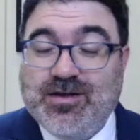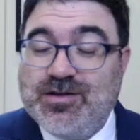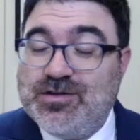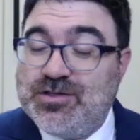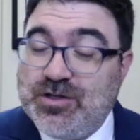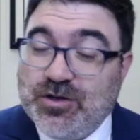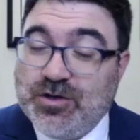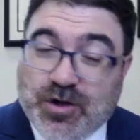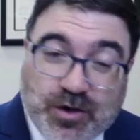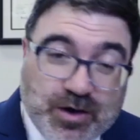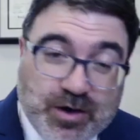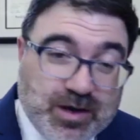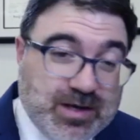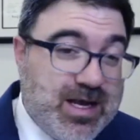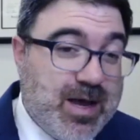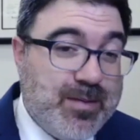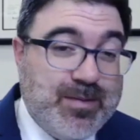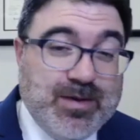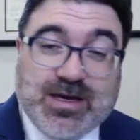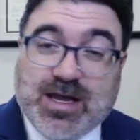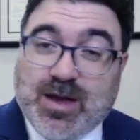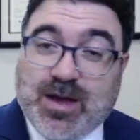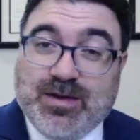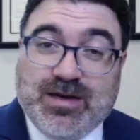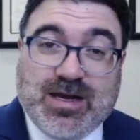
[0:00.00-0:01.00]
So go to
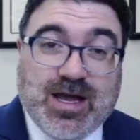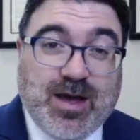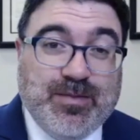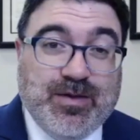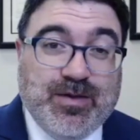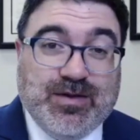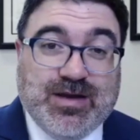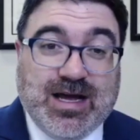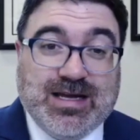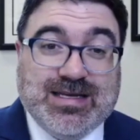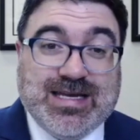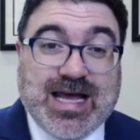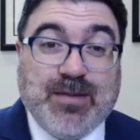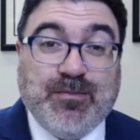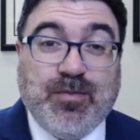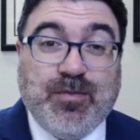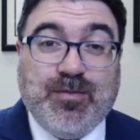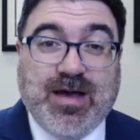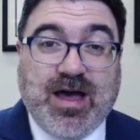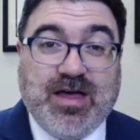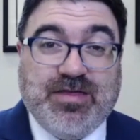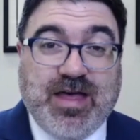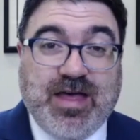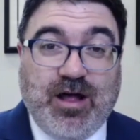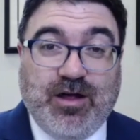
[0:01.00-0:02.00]

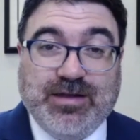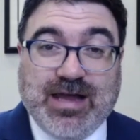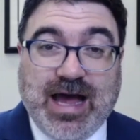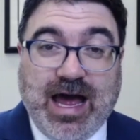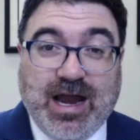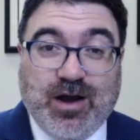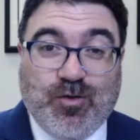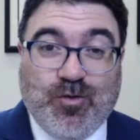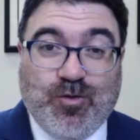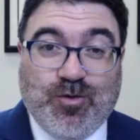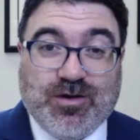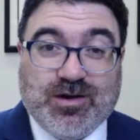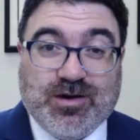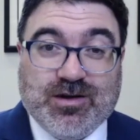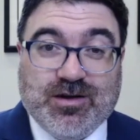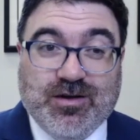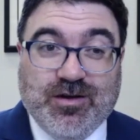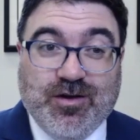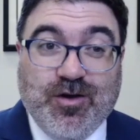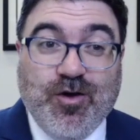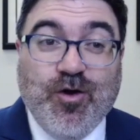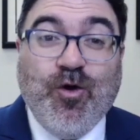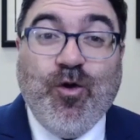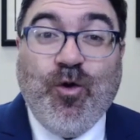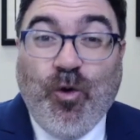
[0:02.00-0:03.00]
www.templebethel.org
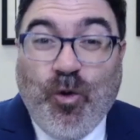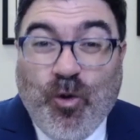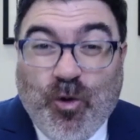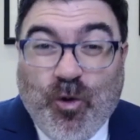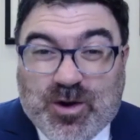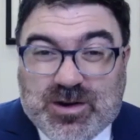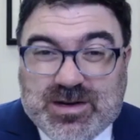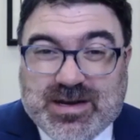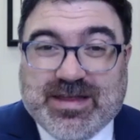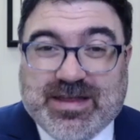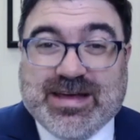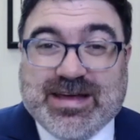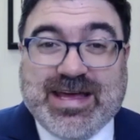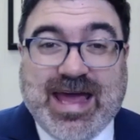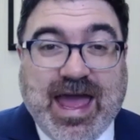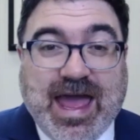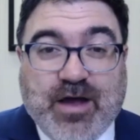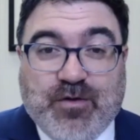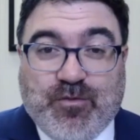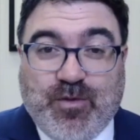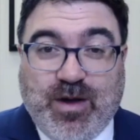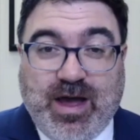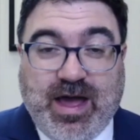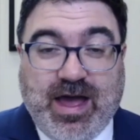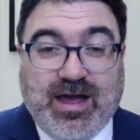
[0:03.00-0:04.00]
or to the
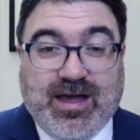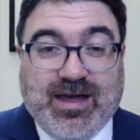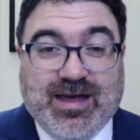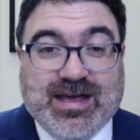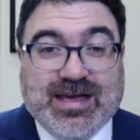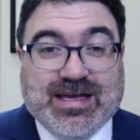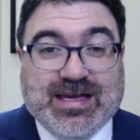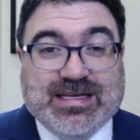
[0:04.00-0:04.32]
gateway,